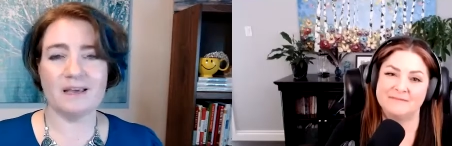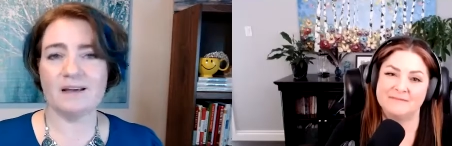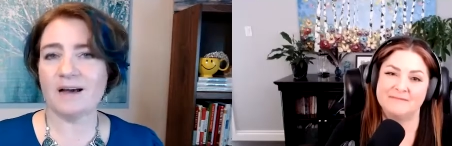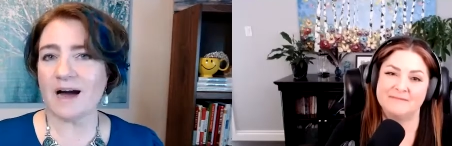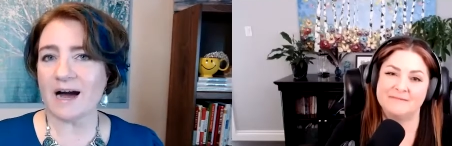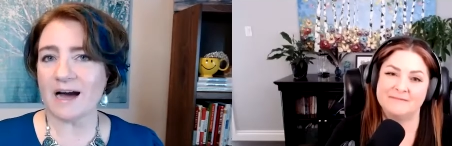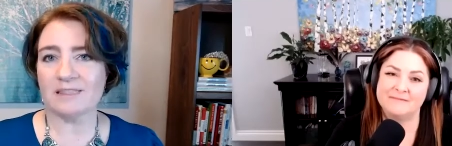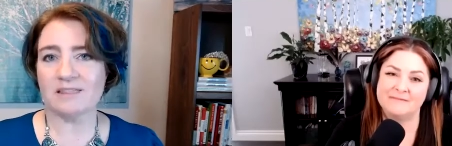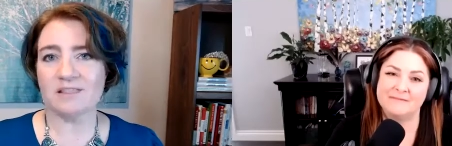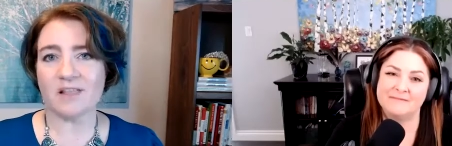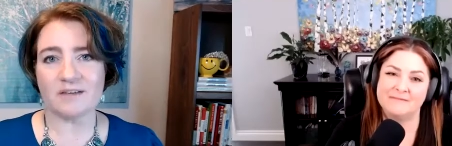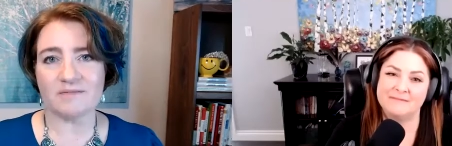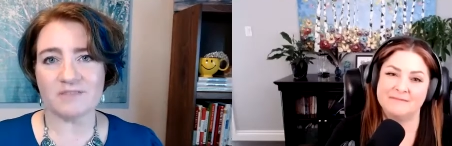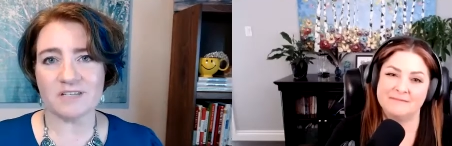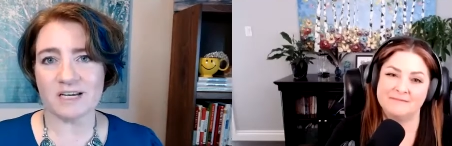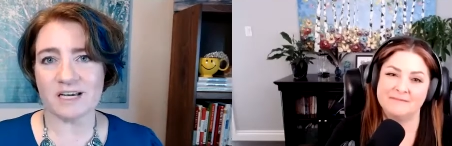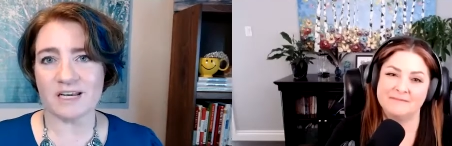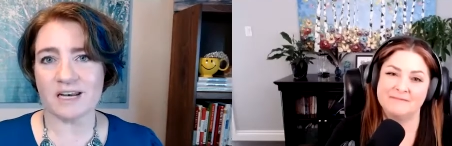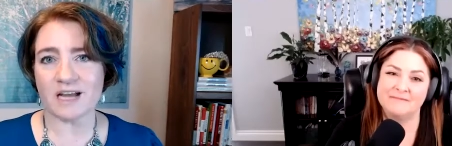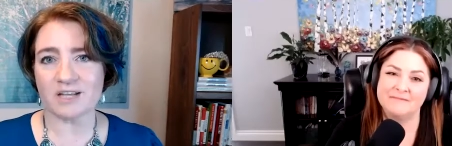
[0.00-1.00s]
Speaker 1: I'd love to
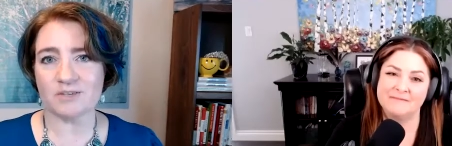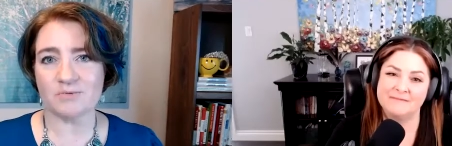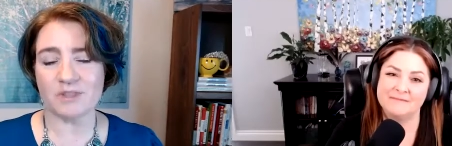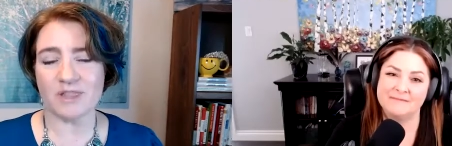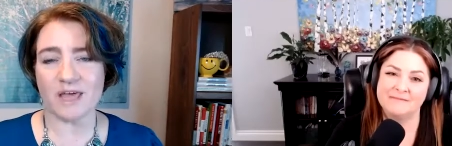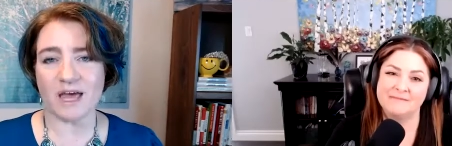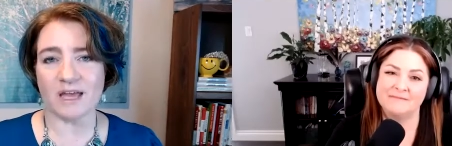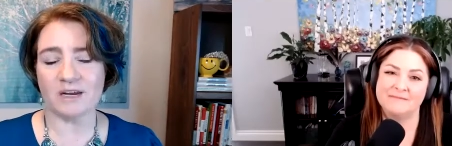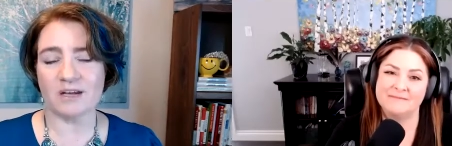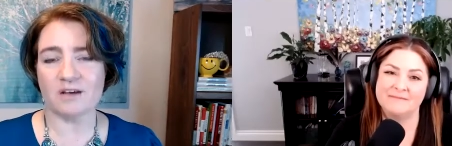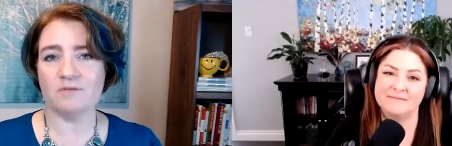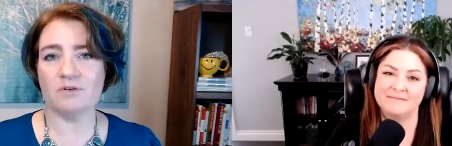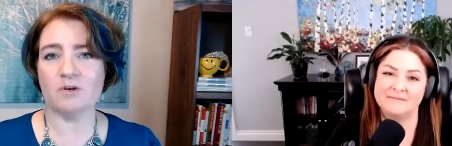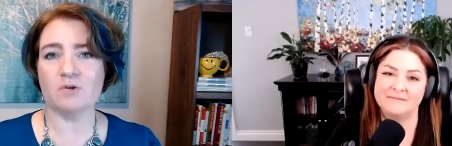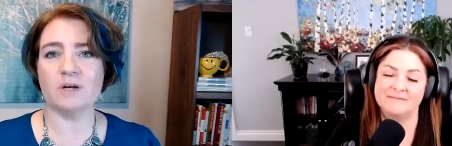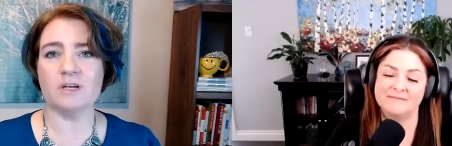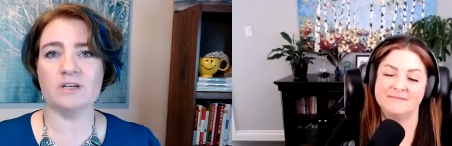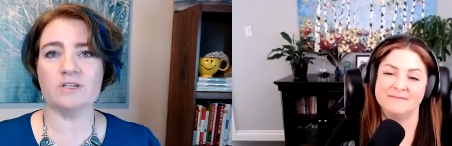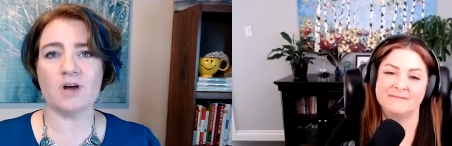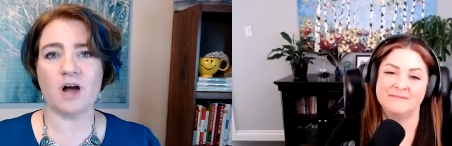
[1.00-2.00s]
connect with any of you
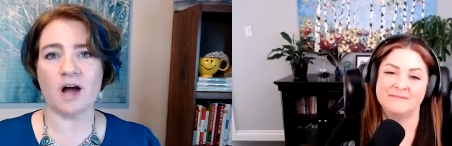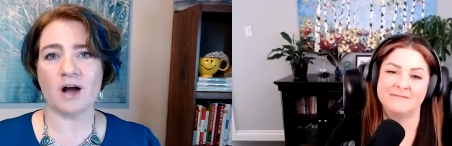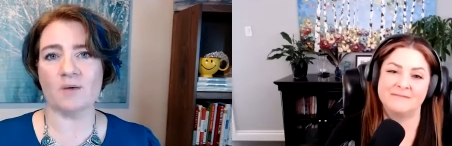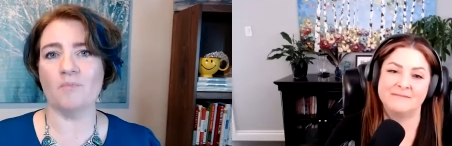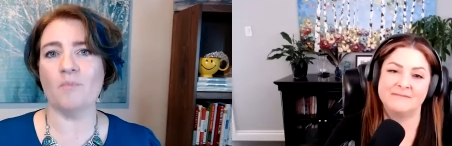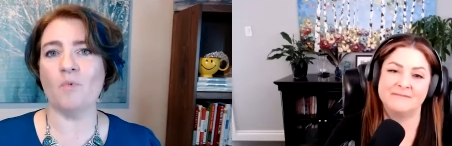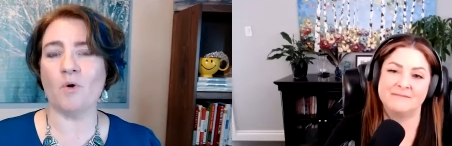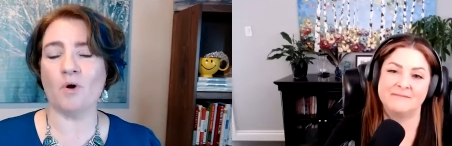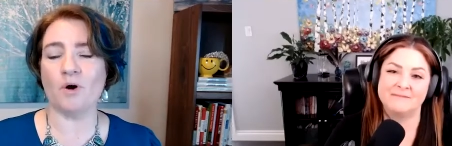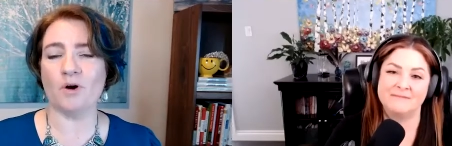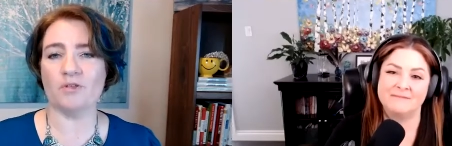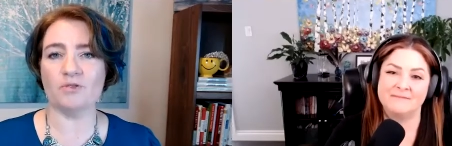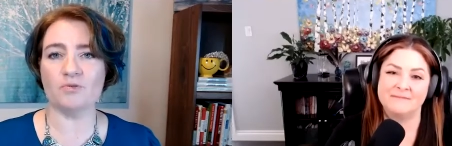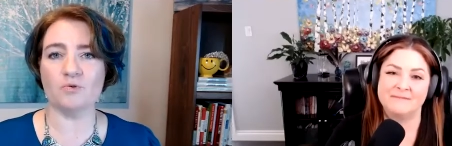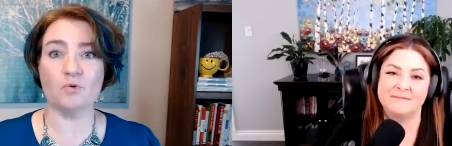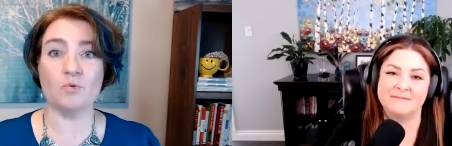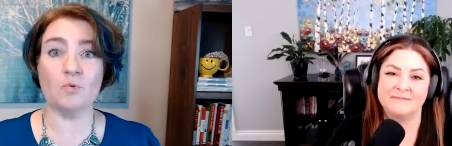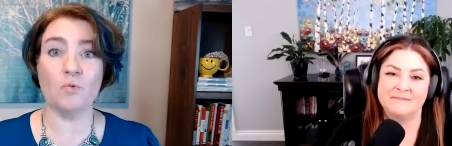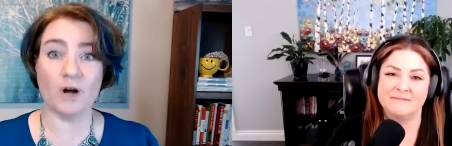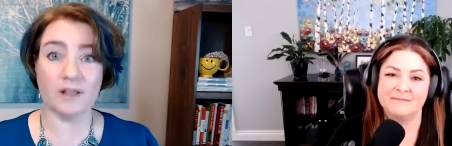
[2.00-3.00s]
and talk more
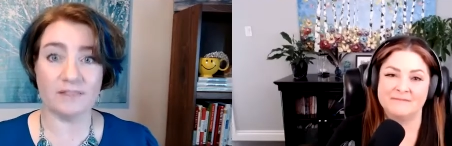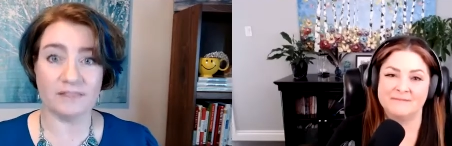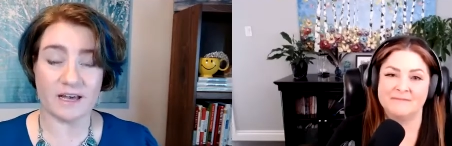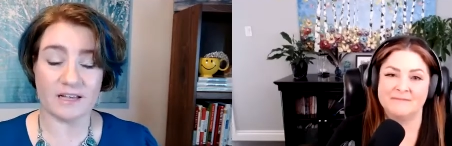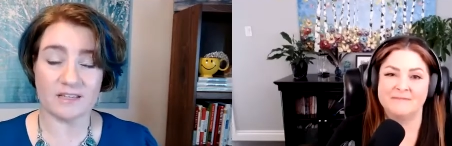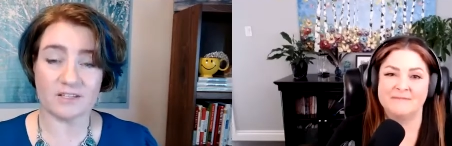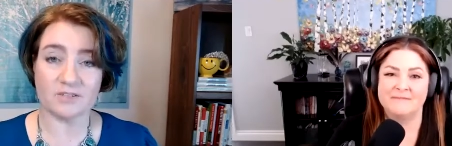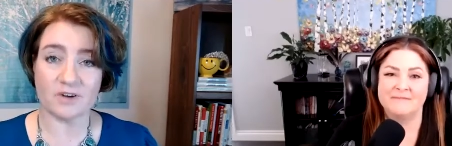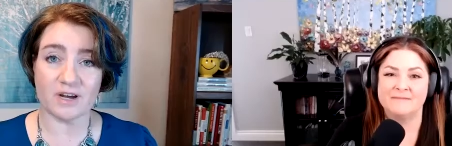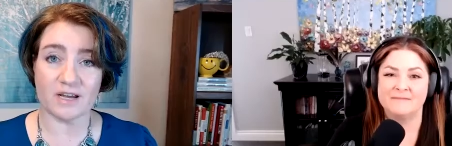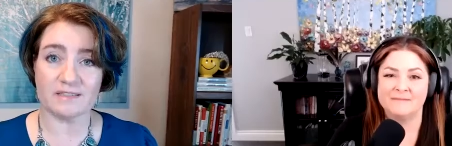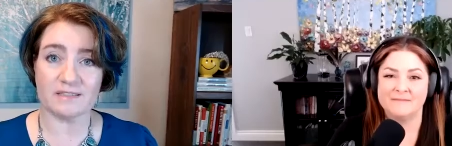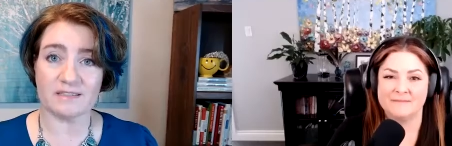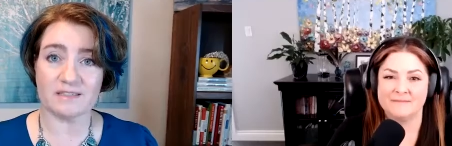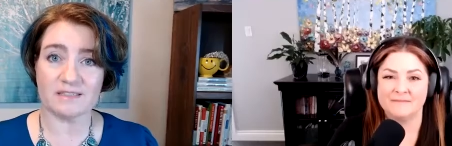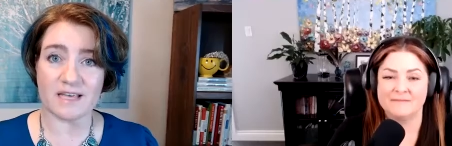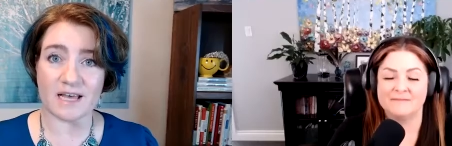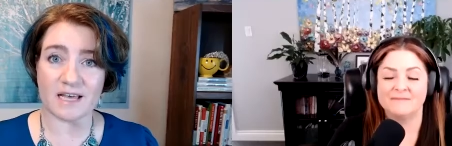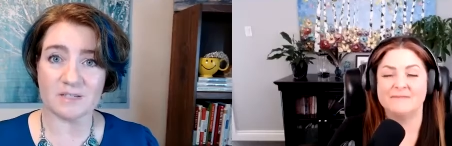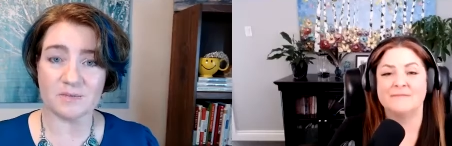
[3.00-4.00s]
through what that strengths
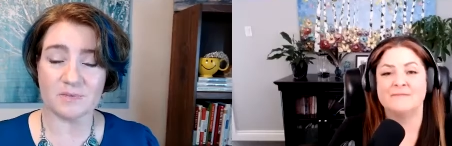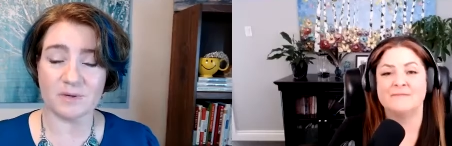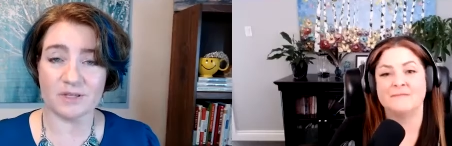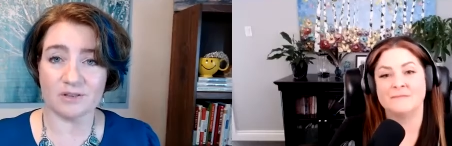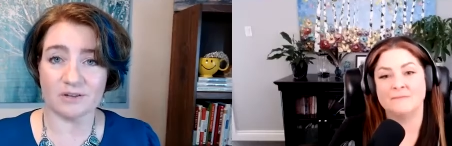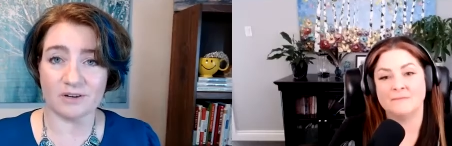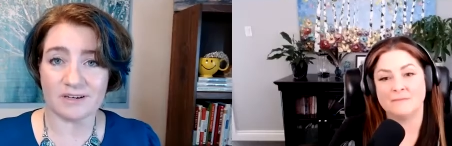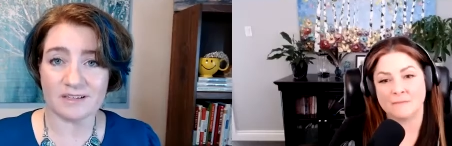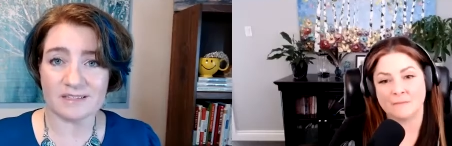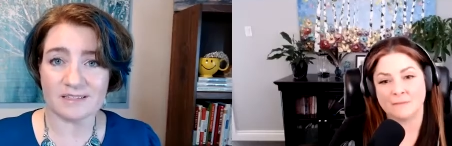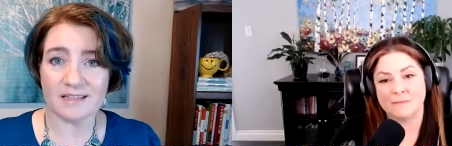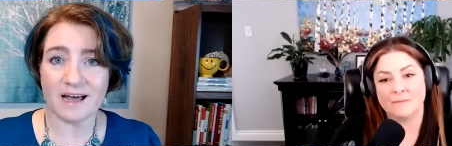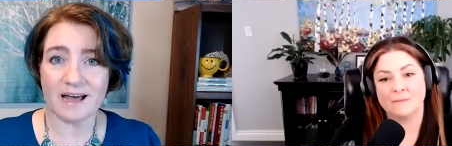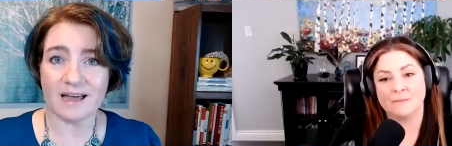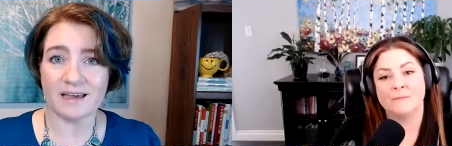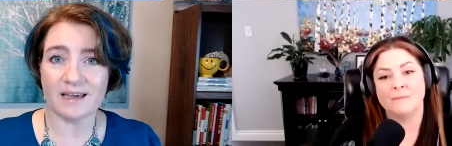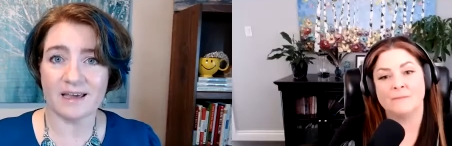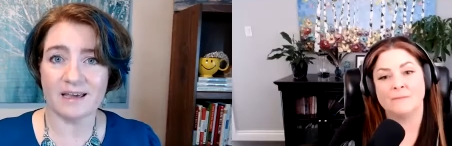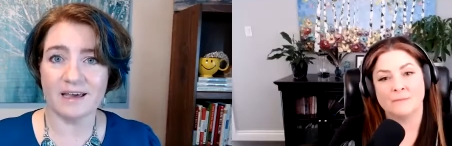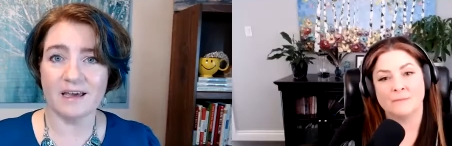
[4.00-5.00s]
assessment looks
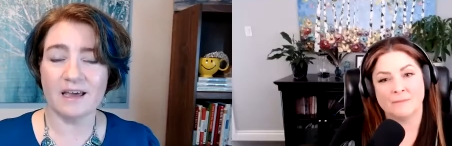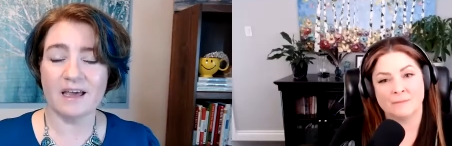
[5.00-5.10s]
like